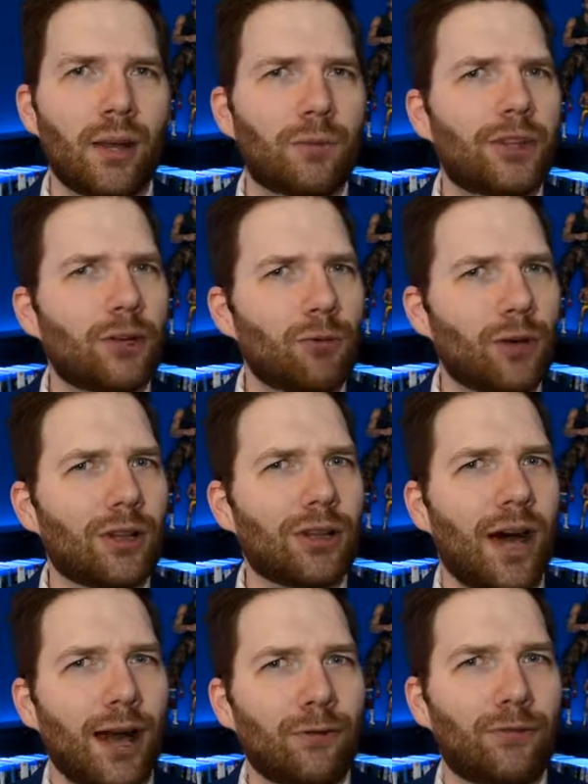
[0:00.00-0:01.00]
but there were a
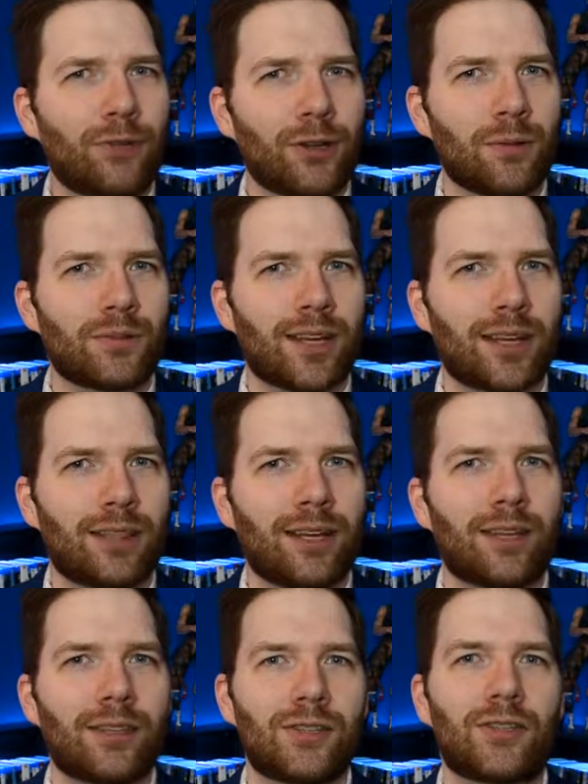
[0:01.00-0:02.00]
lot of films, I
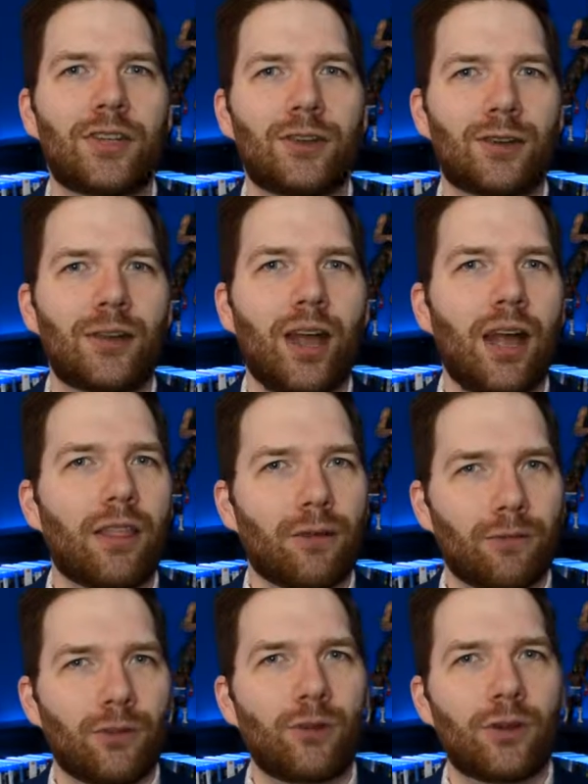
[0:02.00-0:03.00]
think, this year
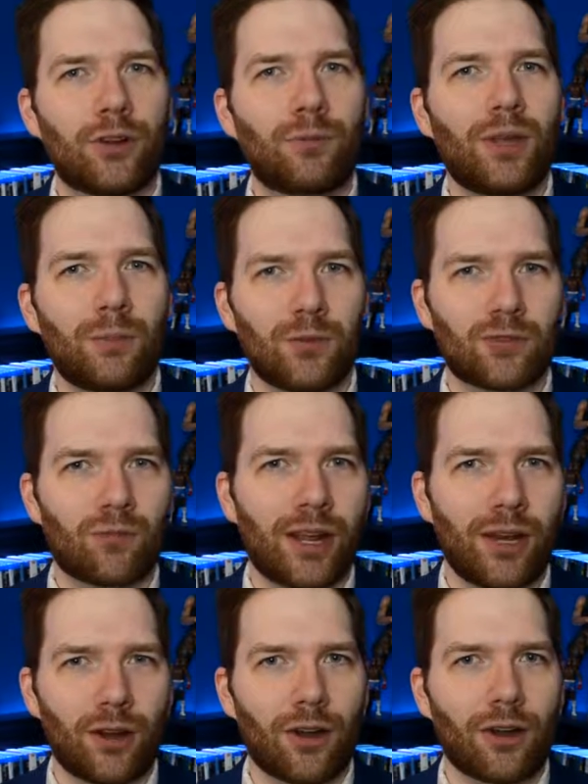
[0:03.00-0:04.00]
that flew under people's
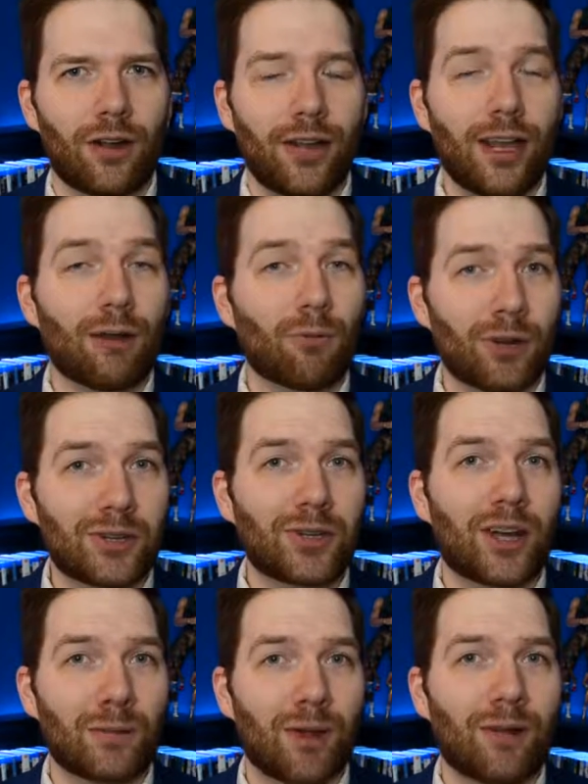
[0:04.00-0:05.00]
radar, and we're going to
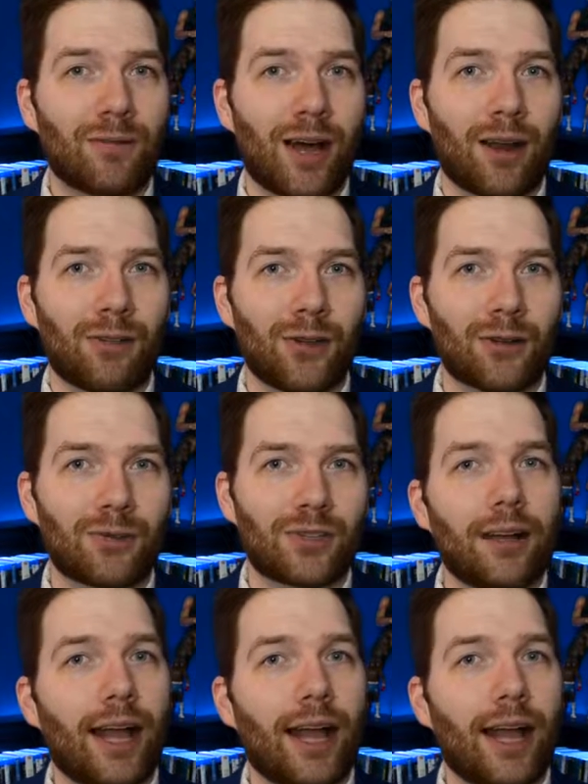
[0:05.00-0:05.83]
talk about a lot of those.